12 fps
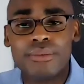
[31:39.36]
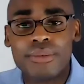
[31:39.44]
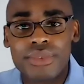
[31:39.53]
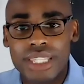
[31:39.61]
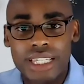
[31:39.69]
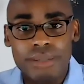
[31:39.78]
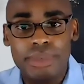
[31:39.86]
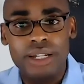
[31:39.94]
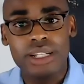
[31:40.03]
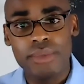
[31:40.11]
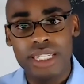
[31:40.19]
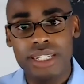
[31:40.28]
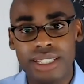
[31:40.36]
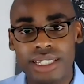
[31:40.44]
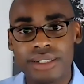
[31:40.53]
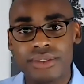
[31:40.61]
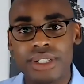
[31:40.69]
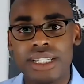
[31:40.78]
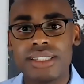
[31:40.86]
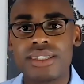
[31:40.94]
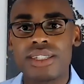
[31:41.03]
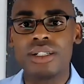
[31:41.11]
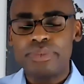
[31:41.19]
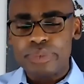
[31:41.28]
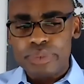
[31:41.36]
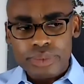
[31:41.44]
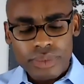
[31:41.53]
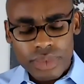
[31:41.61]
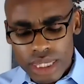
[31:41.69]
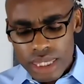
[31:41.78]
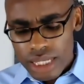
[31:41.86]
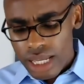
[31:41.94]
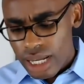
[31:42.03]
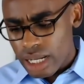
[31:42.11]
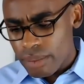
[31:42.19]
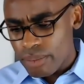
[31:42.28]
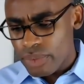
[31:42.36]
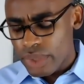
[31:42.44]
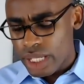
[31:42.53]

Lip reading: think about immediately, right? So, that